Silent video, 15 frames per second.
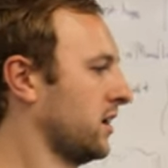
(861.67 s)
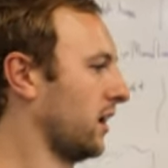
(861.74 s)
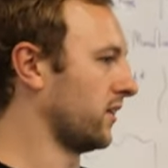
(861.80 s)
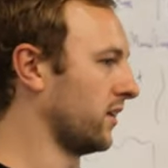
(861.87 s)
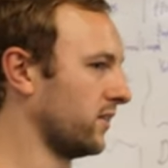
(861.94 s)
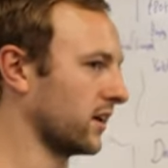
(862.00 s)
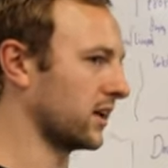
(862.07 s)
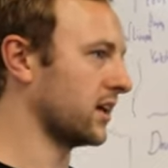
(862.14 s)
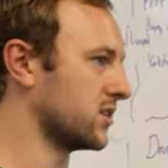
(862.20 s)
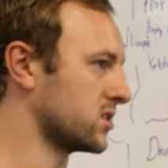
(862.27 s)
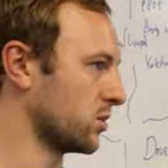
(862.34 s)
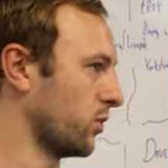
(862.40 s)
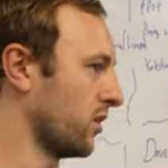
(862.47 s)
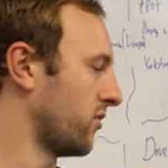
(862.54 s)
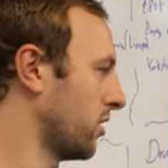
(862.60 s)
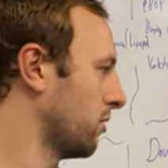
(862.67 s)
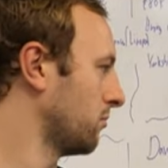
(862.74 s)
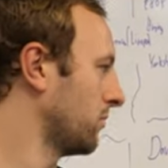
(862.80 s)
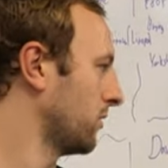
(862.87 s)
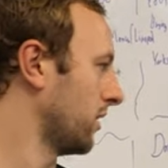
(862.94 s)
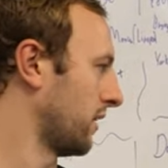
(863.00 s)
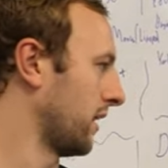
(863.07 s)
And then the kids are with
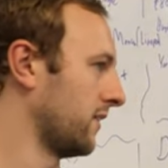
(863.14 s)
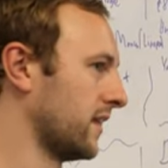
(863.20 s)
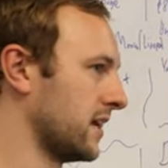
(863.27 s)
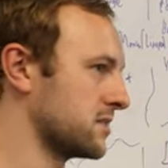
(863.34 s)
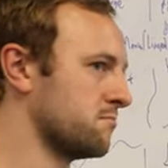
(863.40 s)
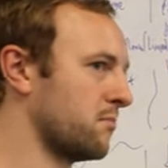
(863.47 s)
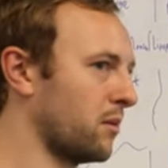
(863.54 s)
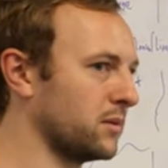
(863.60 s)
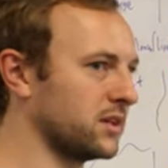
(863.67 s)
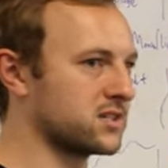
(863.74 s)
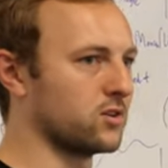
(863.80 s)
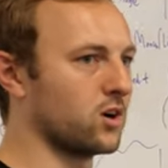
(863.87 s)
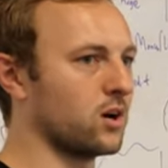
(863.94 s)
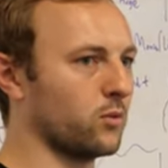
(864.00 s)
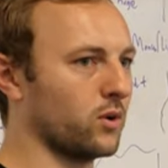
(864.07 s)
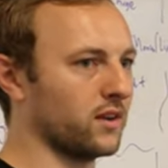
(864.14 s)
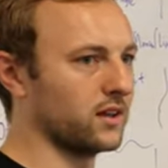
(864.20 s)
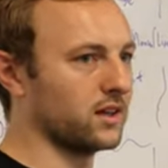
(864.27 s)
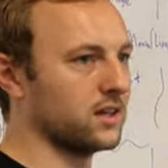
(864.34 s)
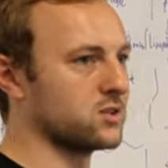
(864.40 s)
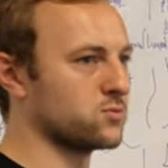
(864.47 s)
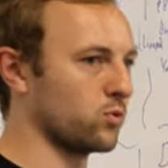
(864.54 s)
him. And then there's mummy's night where the
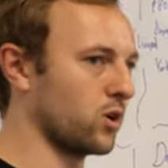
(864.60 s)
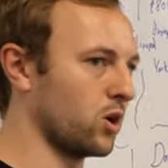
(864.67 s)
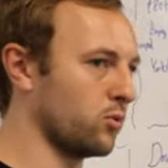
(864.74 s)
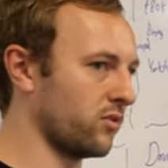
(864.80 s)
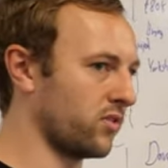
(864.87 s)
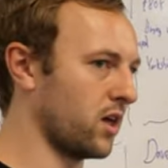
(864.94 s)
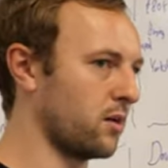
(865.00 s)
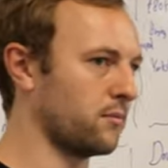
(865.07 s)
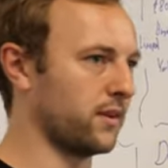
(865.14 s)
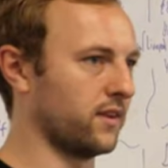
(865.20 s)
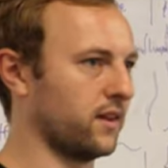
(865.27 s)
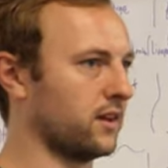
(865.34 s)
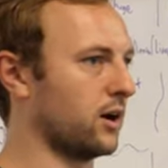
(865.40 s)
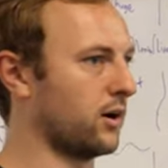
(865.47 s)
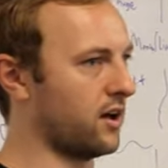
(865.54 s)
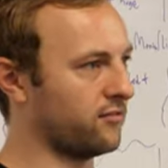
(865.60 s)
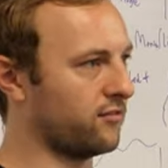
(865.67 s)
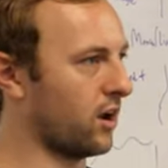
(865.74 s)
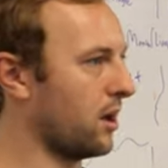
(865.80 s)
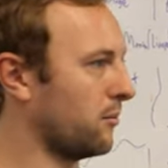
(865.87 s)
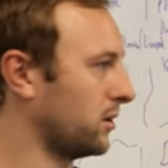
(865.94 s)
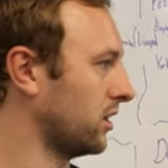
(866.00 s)
kids will go with them. And then they'll have
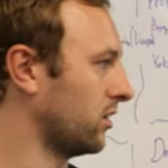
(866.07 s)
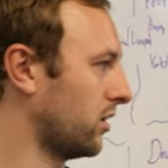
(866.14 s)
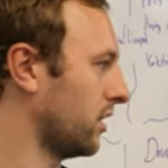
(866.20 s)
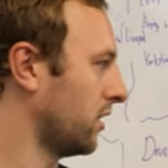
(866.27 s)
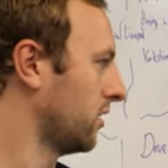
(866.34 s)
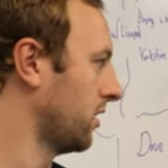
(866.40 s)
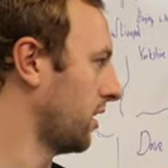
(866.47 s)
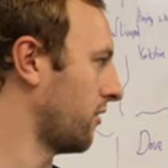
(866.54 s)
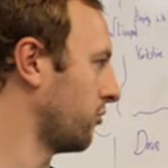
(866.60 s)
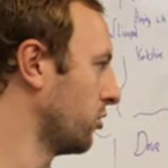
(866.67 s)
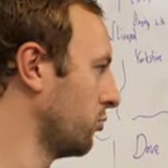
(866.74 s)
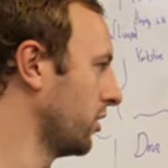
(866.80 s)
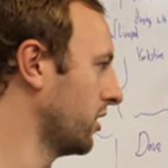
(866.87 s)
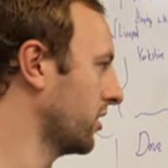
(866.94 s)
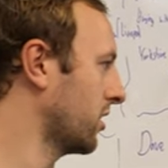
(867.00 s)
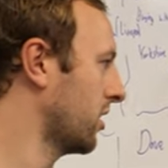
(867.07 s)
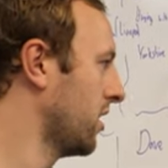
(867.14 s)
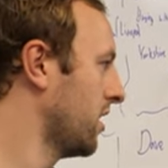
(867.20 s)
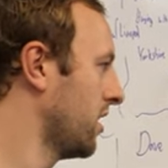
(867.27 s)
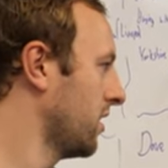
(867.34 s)
family night every week.